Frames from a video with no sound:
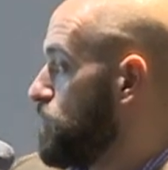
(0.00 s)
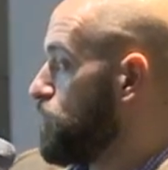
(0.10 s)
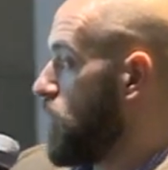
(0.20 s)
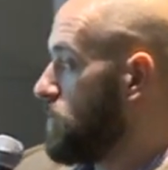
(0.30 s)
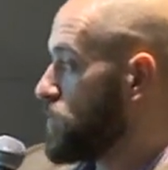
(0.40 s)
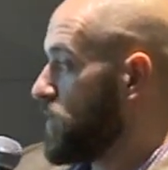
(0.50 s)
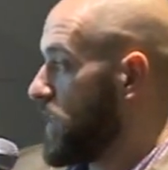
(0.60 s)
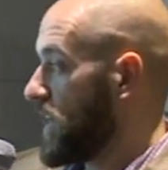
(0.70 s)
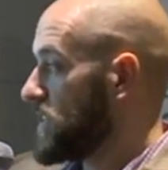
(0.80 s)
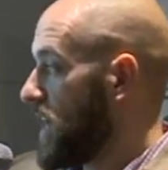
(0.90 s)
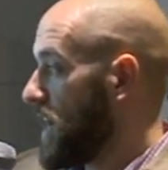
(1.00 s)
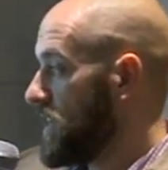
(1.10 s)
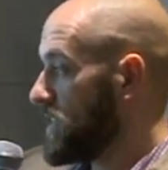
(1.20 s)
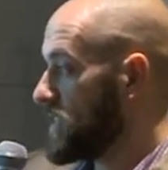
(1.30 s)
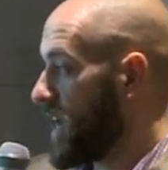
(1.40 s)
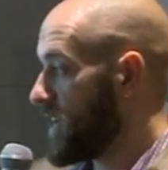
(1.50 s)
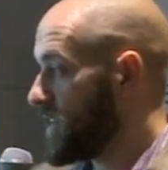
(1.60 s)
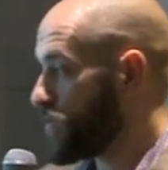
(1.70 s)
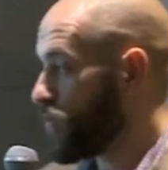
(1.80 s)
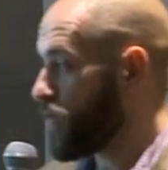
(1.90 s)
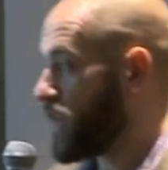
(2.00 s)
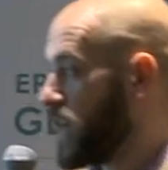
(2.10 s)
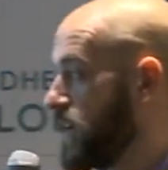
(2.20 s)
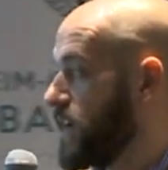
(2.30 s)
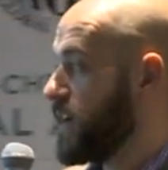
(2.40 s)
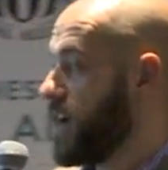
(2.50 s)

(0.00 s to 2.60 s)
problems with anxiety, sadness, worry,